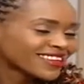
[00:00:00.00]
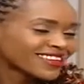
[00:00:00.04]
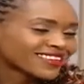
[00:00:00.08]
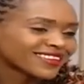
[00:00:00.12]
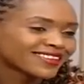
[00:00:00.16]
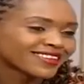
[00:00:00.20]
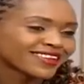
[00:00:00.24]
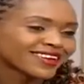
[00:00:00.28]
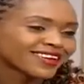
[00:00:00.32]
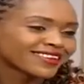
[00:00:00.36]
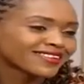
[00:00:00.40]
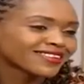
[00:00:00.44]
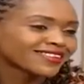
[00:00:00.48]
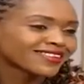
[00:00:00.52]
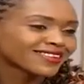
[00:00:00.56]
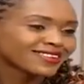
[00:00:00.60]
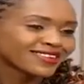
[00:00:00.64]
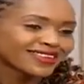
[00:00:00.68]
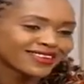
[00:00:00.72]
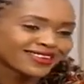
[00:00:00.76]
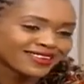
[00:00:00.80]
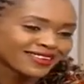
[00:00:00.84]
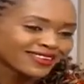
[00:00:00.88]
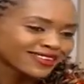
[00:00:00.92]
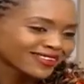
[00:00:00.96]
It's just
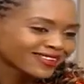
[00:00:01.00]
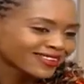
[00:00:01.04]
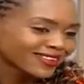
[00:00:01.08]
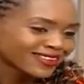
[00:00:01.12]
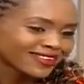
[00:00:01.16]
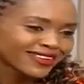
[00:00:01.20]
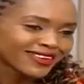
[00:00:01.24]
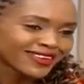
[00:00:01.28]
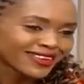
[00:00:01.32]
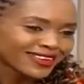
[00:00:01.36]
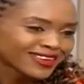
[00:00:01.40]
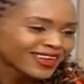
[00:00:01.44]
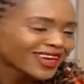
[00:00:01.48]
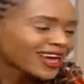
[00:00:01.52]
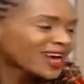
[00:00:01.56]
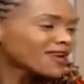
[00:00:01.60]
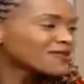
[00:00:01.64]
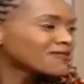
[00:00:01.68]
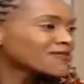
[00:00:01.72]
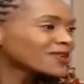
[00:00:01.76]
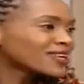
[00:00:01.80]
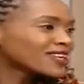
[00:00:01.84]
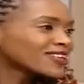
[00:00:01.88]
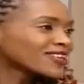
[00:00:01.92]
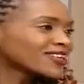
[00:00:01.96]

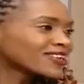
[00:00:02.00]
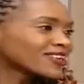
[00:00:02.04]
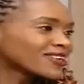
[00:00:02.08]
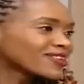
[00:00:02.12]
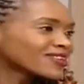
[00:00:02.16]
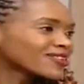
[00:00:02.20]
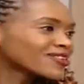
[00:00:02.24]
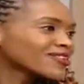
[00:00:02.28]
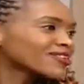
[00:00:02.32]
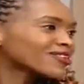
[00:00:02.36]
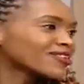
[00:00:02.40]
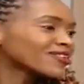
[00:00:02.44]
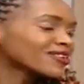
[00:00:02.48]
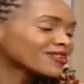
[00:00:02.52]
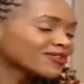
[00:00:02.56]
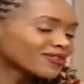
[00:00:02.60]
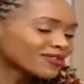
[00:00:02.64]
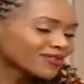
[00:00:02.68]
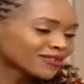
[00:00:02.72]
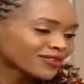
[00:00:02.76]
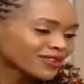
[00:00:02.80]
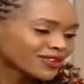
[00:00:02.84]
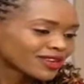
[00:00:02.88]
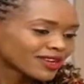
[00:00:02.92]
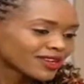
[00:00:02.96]
amazing,
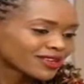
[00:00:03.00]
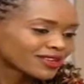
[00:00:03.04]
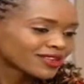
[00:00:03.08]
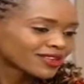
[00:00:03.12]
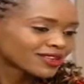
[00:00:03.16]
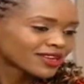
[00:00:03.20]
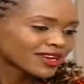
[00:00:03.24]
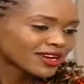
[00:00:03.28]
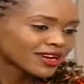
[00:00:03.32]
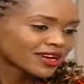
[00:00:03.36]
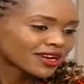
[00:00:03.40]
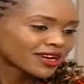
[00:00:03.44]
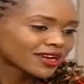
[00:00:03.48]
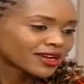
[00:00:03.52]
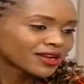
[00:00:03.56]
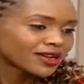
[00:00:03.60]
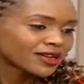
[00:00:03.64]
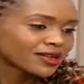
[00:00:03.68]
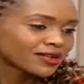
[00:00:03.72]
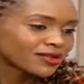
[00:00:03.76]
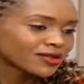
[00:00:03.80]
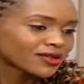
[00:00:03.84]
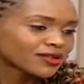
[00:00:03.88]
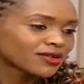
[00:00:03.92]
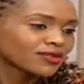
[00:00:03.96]
Just,
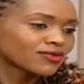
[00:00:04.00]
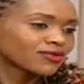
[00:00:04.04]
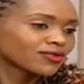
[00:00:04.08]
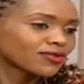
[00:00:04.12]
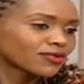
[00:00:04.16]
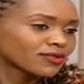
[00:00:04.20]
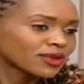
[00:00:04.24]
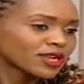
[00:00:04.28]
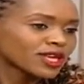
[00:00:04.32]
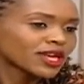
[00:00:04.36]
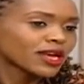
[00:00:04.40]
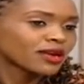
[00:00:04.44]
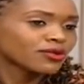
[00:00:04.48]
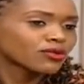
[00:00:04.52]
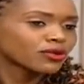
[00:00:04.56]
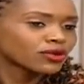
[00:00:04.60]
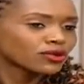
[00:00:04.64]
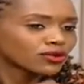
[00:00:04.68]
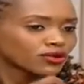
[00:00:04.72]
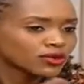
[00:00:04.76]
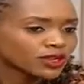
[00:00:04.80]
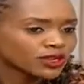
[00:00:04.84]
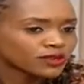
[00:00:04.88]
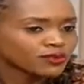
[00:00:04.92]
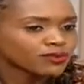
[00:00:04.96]
for me, I
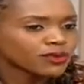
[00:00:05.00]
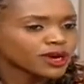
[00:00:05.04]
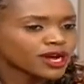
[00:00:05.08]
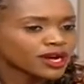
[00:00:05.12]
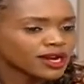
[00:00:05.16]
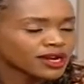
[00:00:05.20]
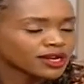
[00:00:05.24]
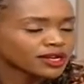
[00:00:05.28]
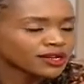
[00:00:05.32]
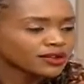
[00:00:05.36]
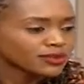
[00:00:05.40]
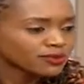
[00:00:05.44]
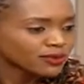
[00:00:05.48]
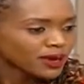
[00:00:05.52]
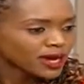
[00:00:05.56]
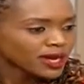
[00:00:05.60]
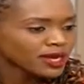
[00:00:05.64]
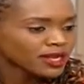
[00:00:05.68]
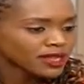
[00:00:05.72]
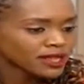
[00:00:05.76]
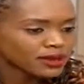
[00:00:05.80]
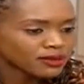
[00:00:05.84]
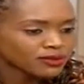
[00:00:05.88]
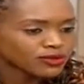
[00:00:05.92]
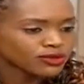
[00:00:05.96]
want to
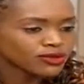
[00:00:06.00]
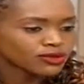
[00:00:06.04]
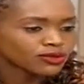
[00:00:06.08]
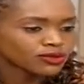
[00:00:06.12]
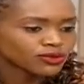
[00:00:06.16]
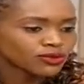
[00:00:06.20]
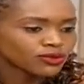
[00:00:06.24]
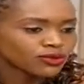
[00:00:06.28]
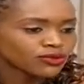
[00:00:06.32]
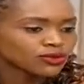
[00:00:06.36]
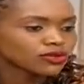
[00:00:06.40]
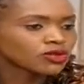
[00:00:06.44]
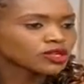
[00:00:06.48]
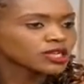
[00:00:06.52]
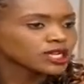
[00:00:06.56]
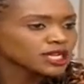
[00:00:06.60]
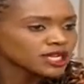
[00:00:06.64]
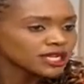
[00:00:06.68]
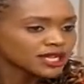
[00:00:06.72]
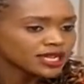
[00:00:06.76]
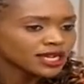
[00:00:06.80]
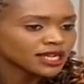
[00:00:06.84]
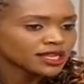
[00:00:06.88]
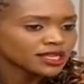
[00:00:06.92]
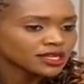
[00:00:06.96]
inspire them to
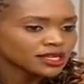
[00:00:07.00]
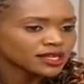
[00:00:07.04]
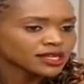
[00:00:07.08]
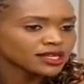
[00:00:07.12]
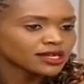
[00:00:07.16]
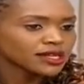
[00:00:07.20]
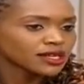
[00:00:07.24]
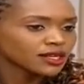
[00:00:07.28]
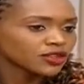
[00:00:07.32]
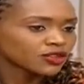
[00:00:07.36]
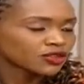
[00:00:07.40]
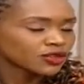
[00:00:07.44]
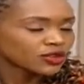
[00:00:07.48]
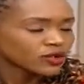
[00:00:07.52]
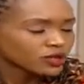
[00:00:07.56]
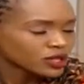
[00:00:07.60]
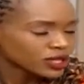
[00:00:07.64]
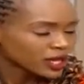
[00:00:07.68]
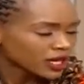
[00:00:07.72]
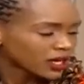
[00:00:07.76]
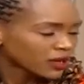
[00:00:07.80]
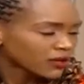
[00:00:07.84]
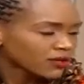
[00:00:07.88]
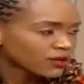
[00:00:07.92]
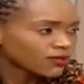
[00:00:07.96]
see that it's
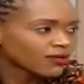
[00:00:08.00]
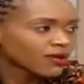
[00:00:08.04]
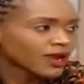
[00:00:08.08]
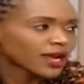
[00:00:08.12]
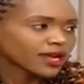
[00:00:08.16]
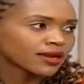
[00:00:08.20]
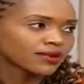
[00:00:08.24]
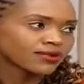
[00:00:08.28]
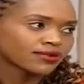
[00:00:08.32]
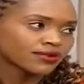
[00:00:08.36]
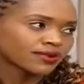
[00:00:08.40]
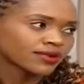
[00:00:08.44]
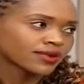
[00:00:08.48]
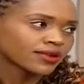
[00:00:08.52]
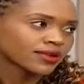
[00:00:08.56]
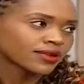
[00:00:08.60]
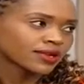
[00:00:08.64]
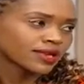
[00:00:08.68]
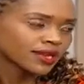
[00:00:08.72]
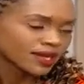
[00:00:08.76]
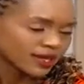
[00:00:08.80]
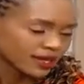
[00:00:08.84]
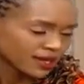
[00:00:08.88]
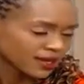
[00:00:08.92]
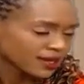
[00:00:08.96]
not the end of life.
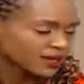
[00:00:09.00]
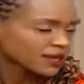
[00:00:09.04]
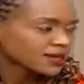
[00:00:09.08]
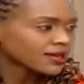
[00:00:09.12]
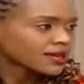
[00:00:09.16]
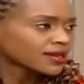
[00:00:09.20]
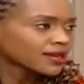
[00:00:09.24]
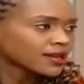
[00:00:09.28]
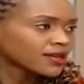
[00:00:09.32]
Yes.